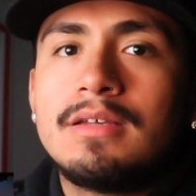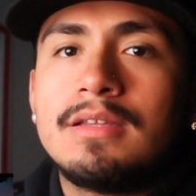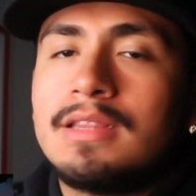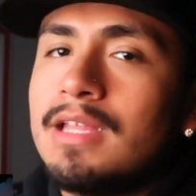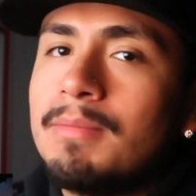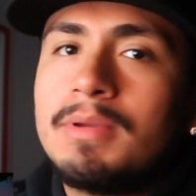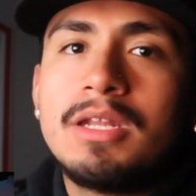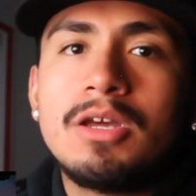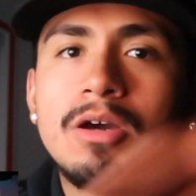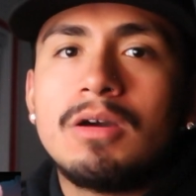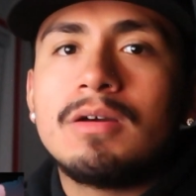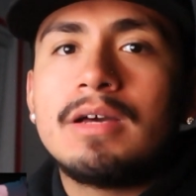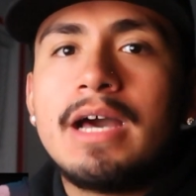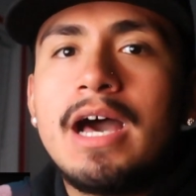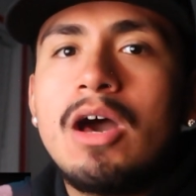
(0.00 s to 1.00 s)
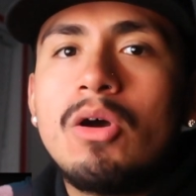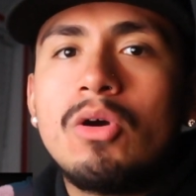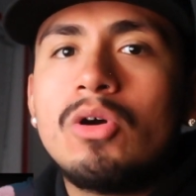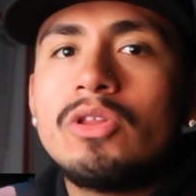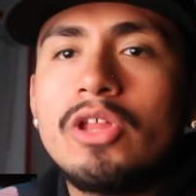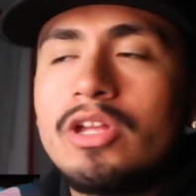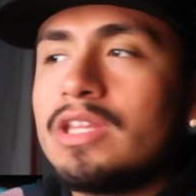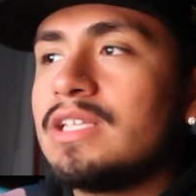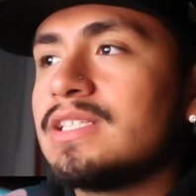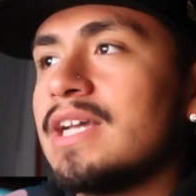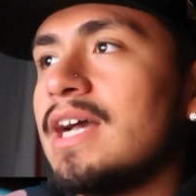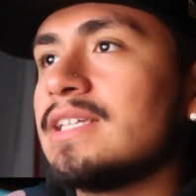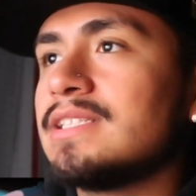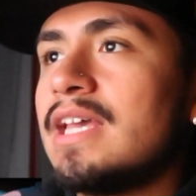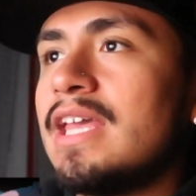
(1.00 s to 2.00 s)
Let me know. How old are these
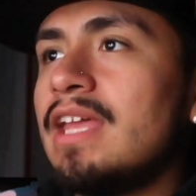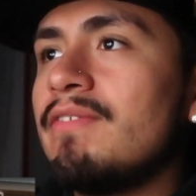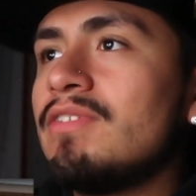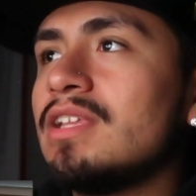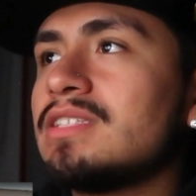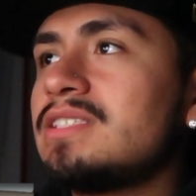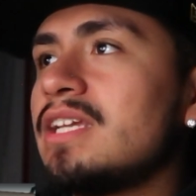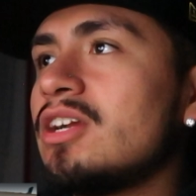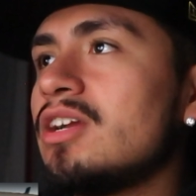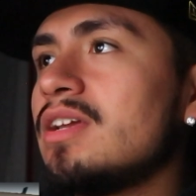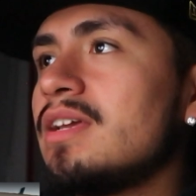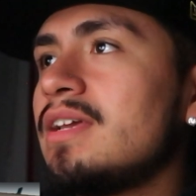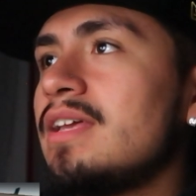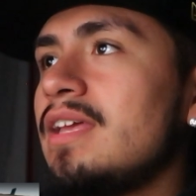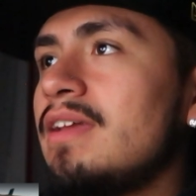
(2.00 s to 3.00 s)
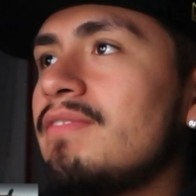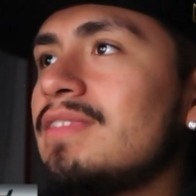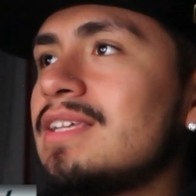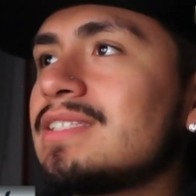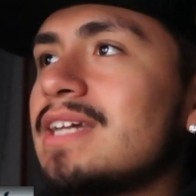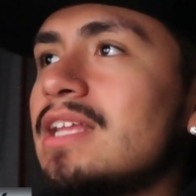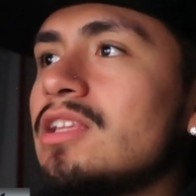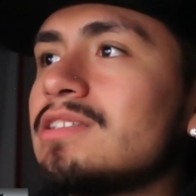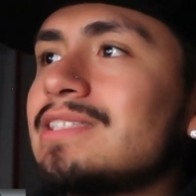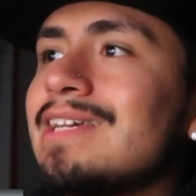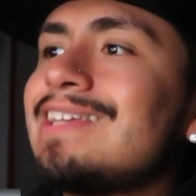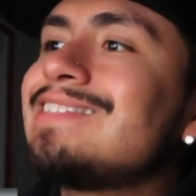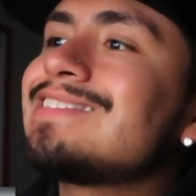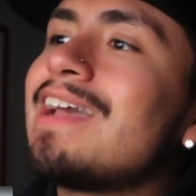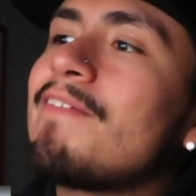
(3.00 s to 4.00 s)
guys? Even the singer, even this guy looks
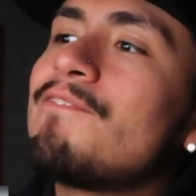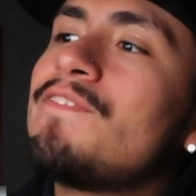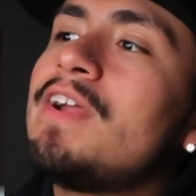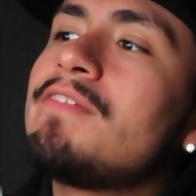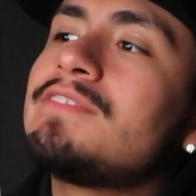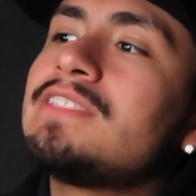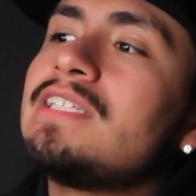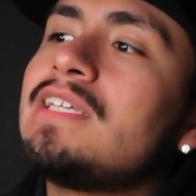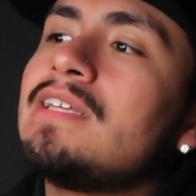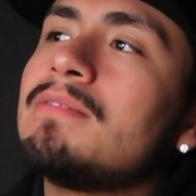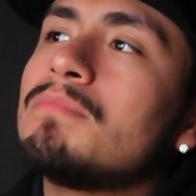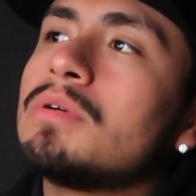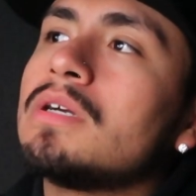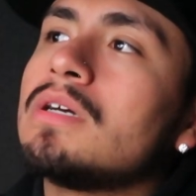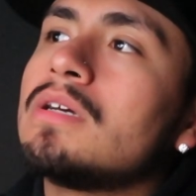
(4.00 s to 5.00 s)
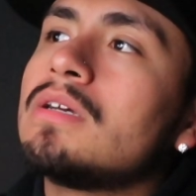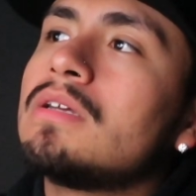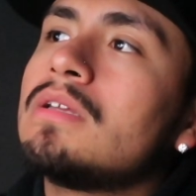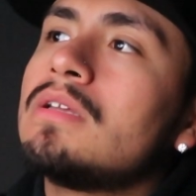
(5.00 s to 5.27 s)
like he's like 15, bro.